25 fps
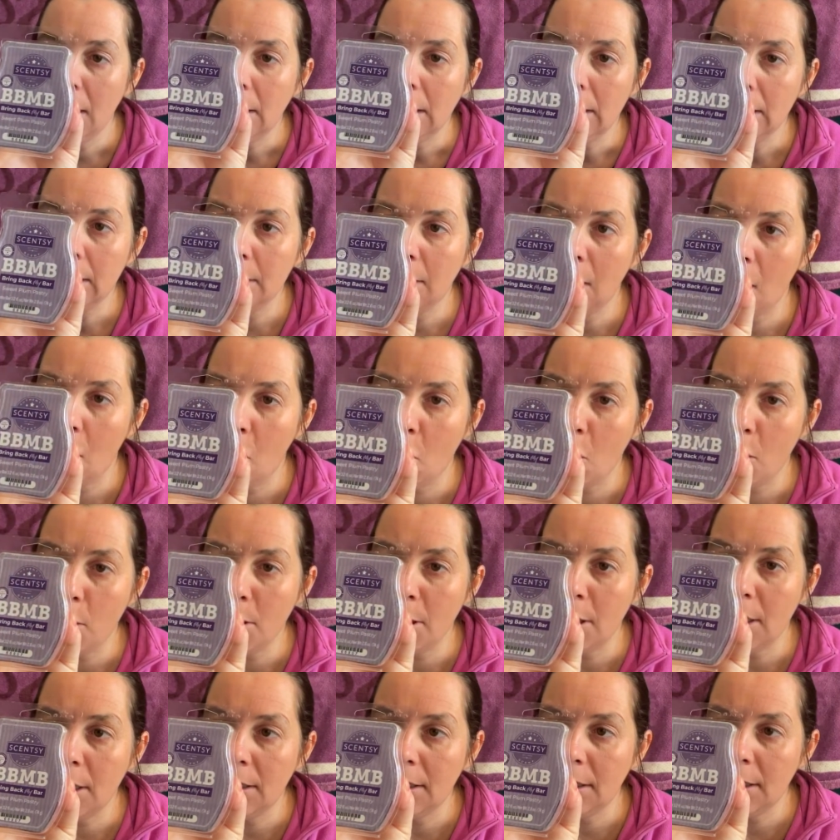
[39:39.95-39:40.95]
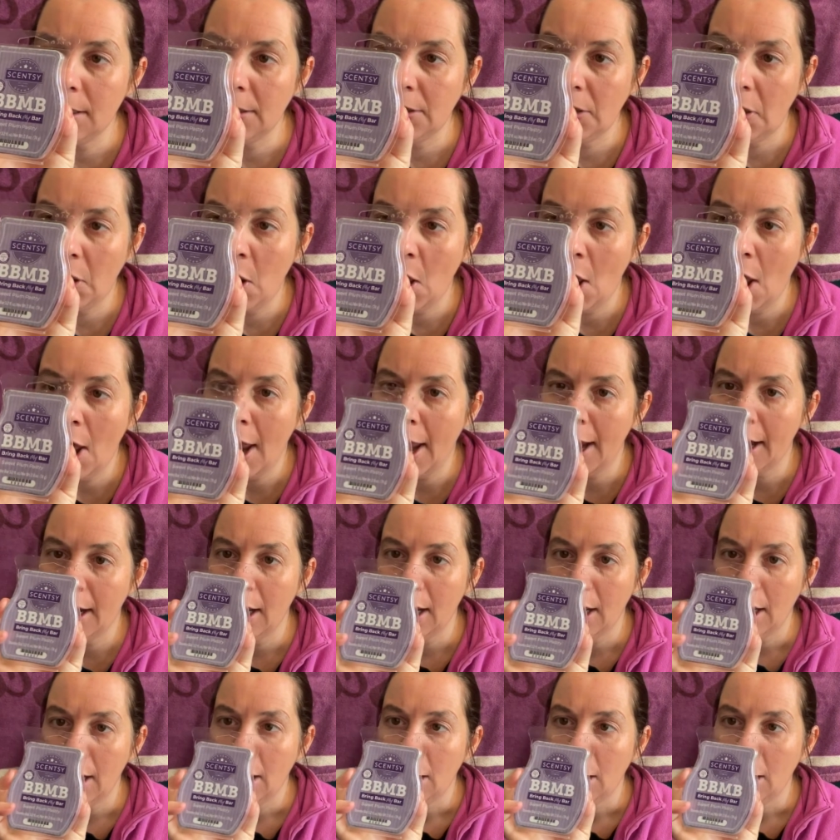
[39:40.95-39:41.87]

So this is like